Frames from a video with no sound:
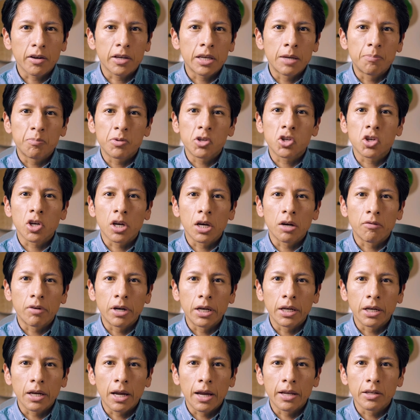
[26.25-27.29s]
keep
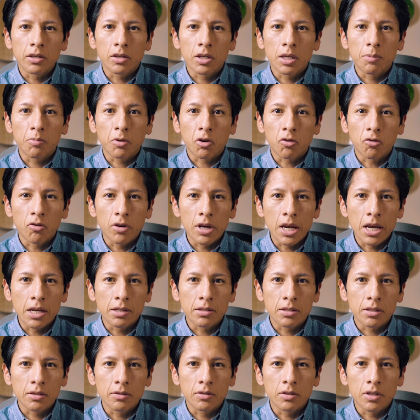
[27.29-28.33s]
sharing and keep
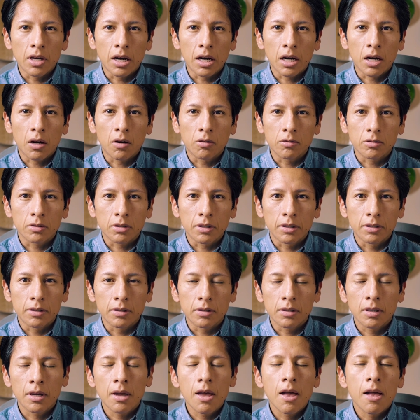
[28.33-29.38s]
creating their
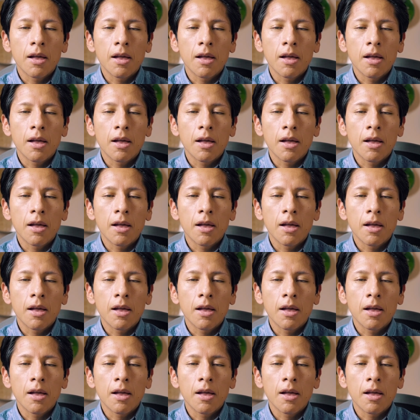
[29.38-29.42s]
content.